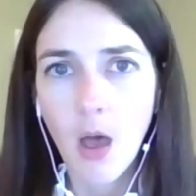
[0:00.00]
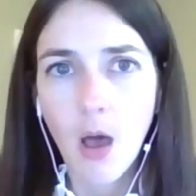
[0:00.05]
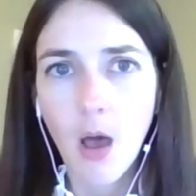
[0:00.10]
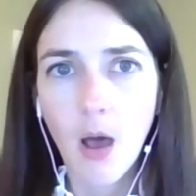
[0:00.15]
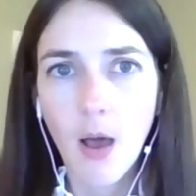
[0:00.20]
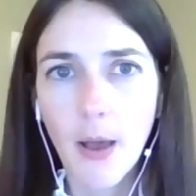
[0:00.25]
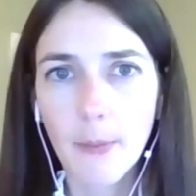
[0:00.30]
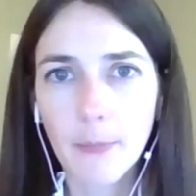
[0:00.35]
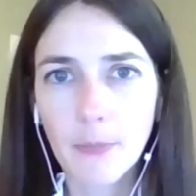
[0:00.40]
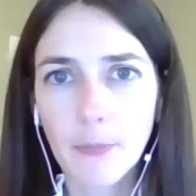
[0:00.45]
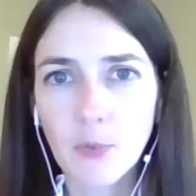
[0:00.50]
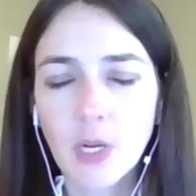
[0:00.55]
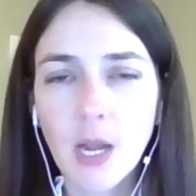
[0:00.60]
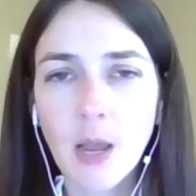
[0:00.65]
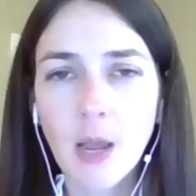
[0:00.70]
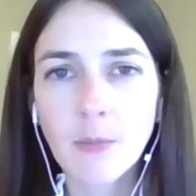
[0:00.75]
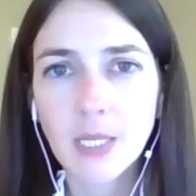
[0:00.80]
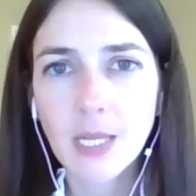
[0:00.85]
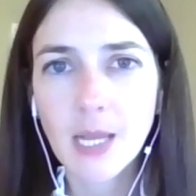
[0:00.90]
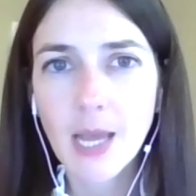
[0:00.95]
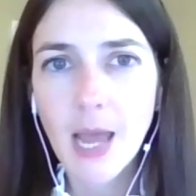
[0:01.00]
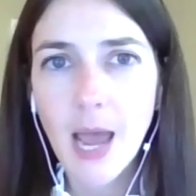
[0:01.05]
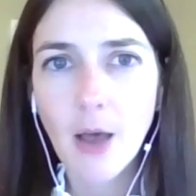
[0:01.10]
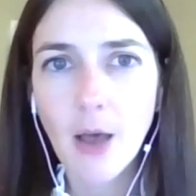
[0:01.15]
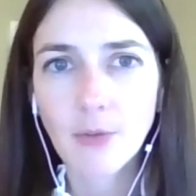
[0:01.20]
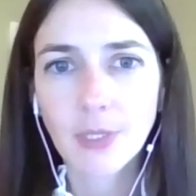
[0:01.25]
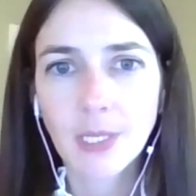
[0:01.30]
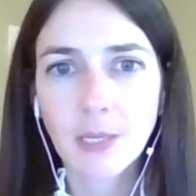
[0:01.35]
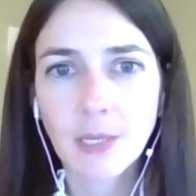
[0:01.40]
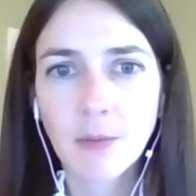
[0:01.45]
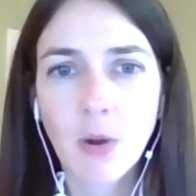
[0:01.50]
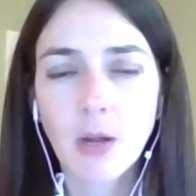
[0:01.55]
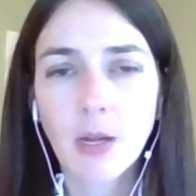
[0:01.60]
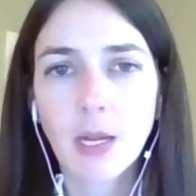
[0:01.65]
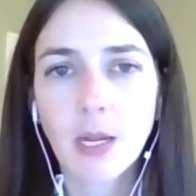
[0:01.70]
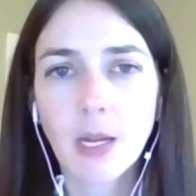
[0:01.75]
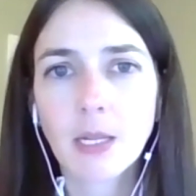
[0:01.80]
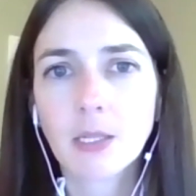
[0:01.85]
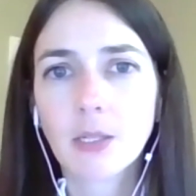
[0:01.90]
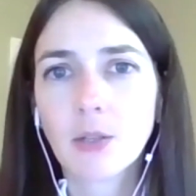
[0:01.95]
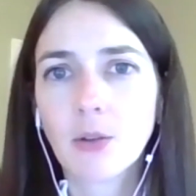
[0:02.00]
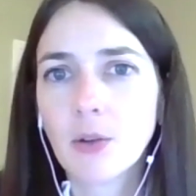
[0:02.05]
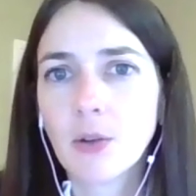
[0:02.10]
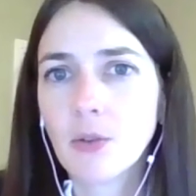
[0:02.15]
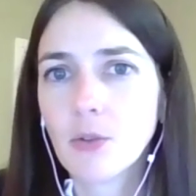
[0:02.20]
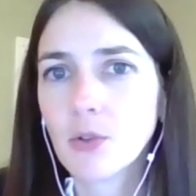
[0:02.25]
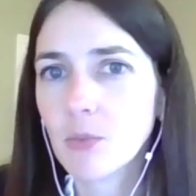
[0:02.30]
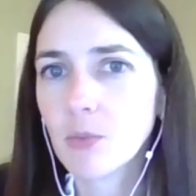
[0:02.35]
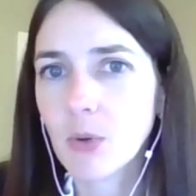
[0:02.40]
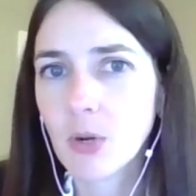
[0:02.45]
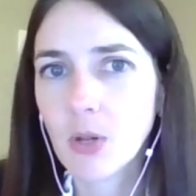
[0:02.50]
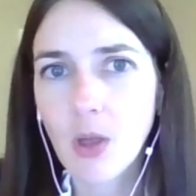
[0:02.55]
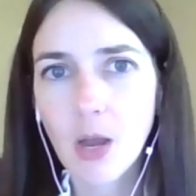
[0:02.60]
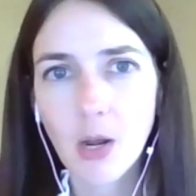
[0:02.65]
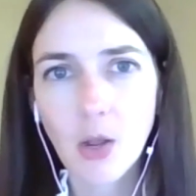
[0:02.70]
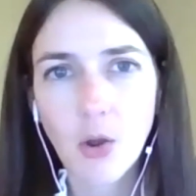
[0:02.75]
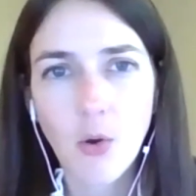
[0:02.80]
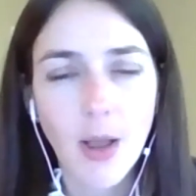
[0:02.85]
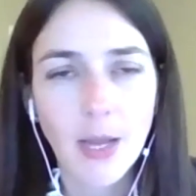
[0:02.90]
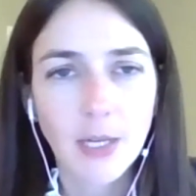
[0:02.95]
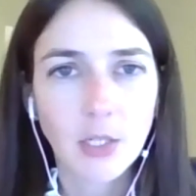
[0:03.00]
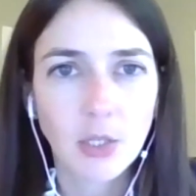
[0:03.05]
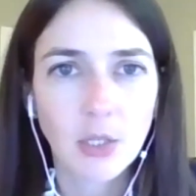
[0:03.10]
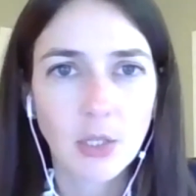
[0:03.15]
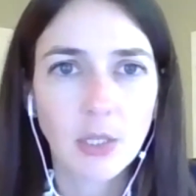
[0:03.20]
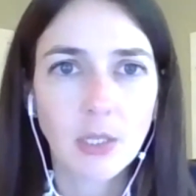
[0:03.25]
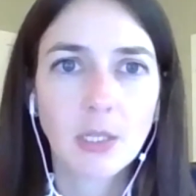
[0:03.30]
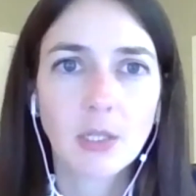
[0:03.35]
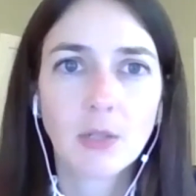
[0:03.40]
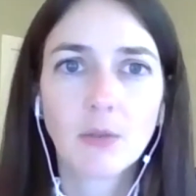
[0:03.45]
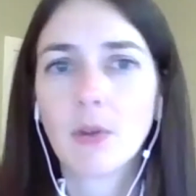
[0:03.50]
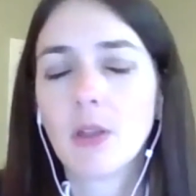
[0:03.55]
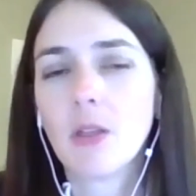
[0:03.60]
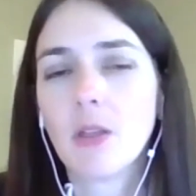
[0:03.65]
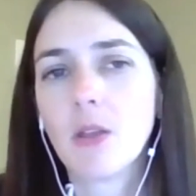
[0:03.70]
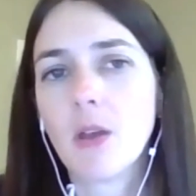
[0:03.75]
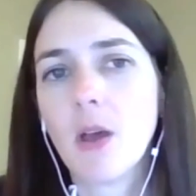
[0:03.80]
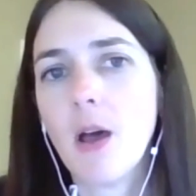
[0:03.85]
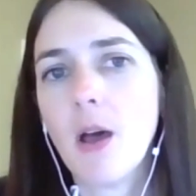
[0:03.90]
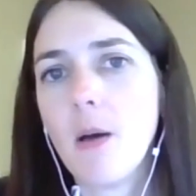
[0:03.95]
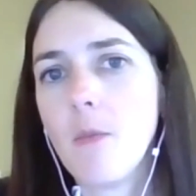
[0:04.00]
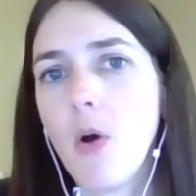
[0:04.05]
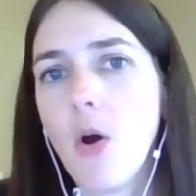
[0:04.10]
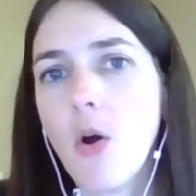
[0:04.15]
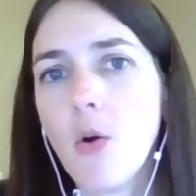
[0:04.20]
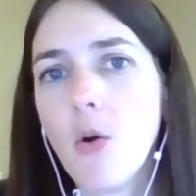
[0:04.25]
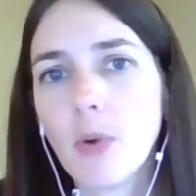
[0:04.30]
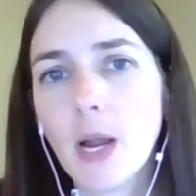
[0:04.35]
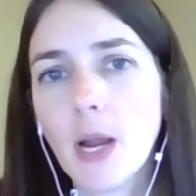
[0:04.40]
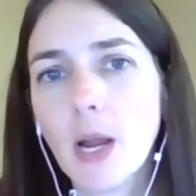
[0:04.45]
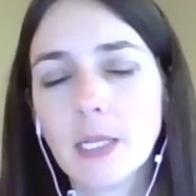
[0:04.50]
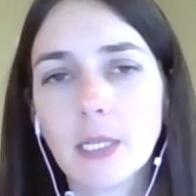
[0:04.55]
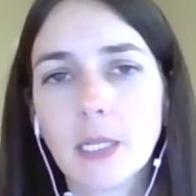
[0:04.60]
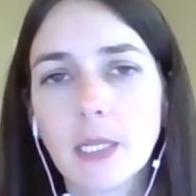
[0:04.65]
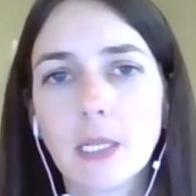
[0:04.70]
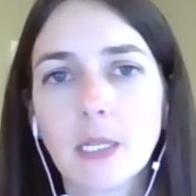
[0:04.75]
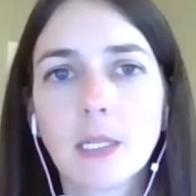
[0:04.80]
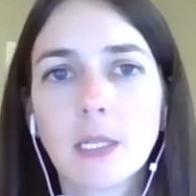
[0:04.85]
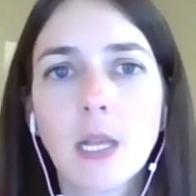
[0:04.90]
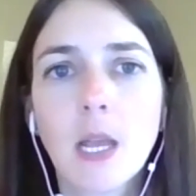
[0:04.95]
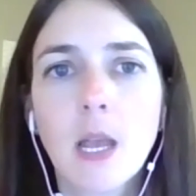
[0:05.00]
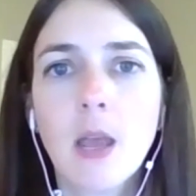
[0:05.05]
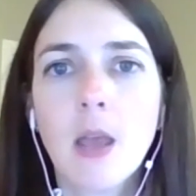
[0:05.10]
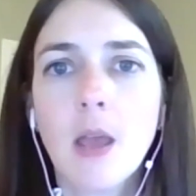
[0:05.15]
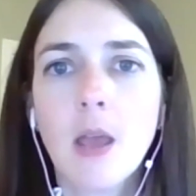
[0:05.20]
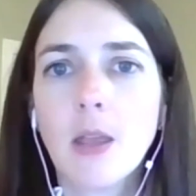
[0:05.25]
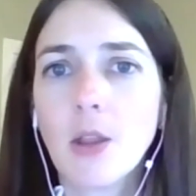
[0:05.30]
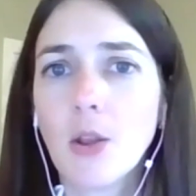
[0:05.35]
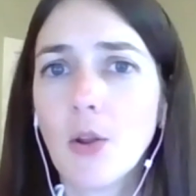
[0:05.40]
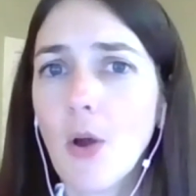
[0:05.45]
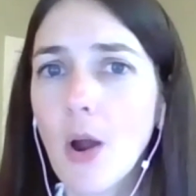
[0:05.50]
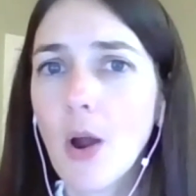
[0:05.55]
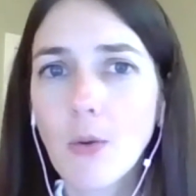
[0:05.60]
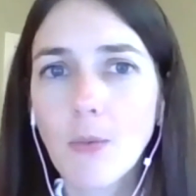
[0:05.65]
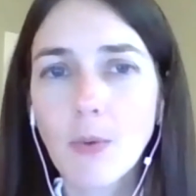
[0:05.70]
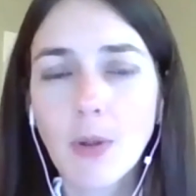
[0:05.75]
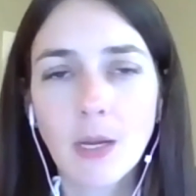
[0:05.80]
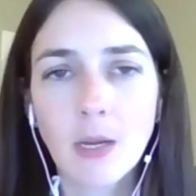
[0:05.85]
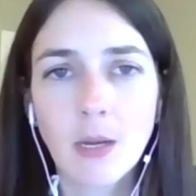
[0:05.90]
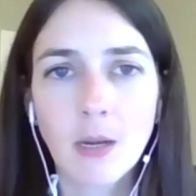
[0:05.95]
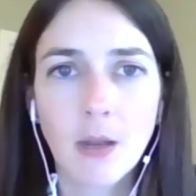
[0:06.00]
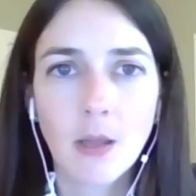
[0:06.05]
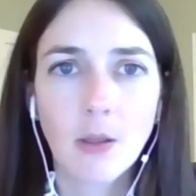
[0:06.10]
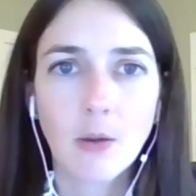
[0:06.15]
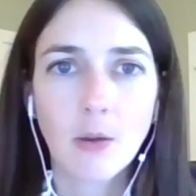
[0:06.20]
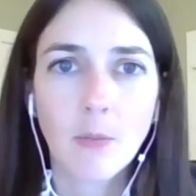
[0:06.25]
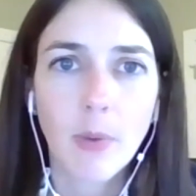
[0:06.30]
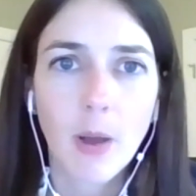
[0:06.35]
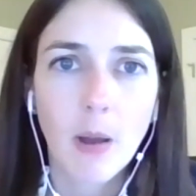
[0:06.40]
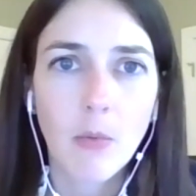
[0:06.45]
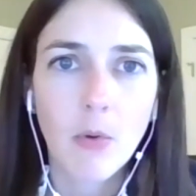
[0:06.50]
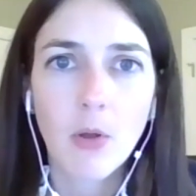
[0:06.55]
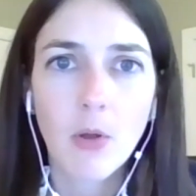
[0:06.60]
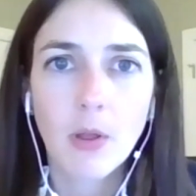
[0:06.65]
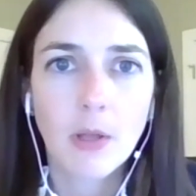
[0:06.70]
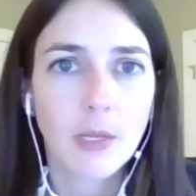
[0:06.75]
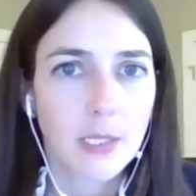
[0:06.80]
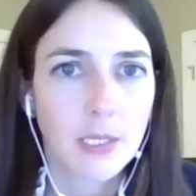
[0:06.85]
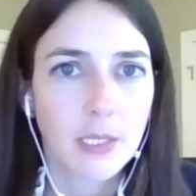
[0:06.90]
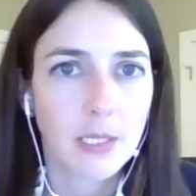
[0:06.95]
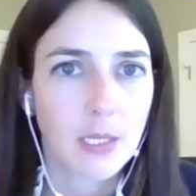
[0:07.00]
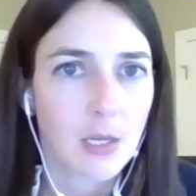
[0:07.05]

When it comes to the housing market, so I know there's been a lot of questions with home prices. Are we in another bubble?